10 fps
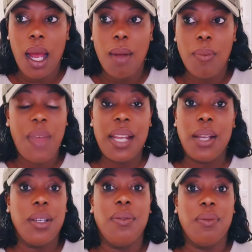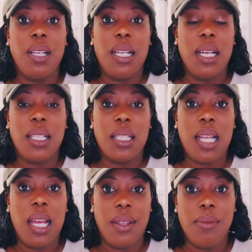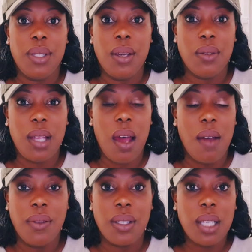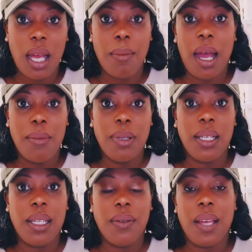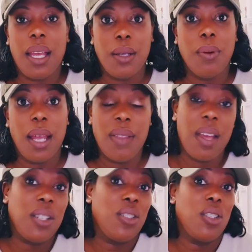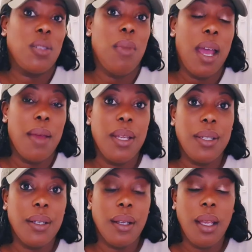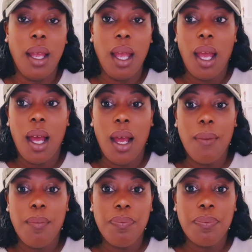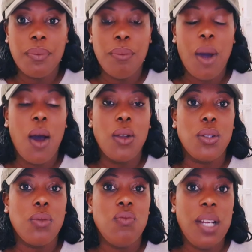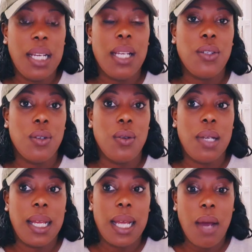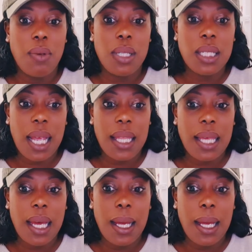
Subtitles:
They don't even really understand themselves half of the time, I believe, anyway, and that's just my opinion. But on really and truly, I would say that,